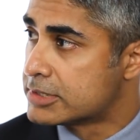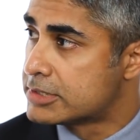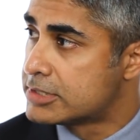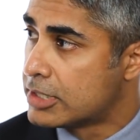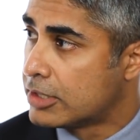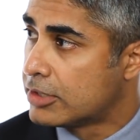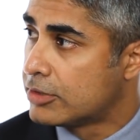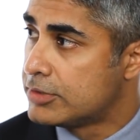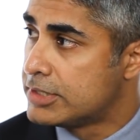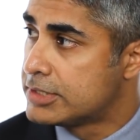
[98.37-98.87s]

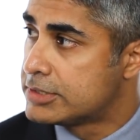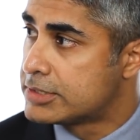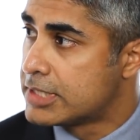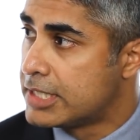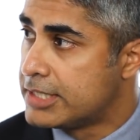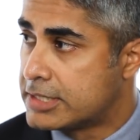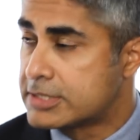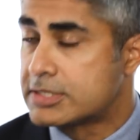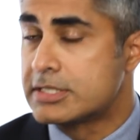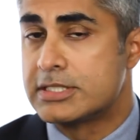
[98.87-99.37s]
So it's,
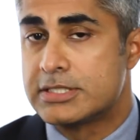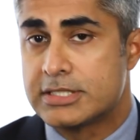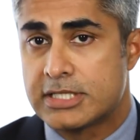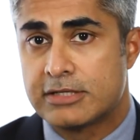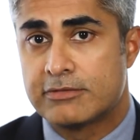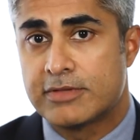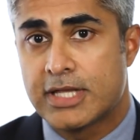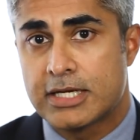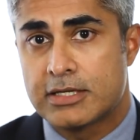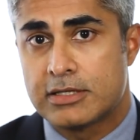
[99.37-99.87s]
it doesn't
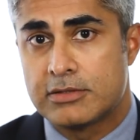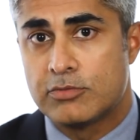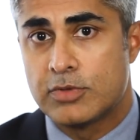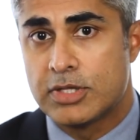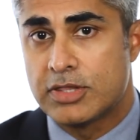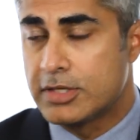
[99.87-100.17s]
deserve that, and we